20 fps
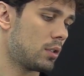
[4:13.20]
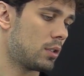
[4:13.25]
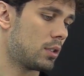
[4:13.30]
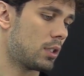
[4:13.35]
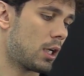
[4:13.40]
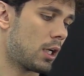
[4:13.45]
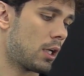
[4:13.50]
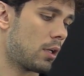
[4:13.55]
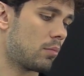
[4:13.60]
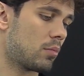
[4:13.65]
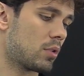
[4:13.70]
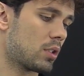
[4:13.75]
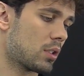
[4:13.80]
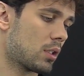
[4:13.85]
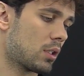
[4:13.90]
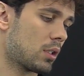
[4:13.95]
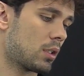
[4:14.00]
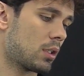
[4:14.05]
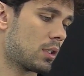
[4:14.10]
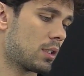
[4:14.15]
times
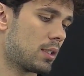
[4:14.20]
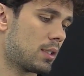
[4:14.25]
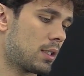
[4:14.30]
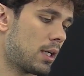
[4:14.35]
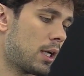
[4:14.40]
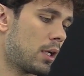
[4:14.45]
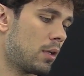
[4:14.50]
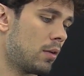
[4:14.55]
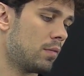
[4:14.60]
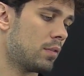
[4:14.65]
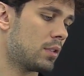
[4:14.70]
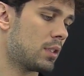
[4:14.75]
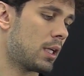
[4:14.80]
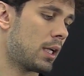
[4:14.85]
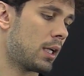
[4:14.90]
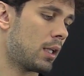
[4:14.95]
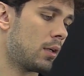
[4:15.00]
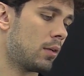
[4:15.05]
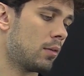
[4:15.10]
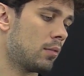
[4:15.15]
cosine of
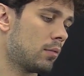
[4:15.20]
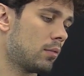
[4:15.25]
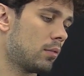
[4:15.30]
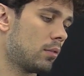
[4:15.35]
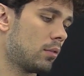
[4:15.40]
theta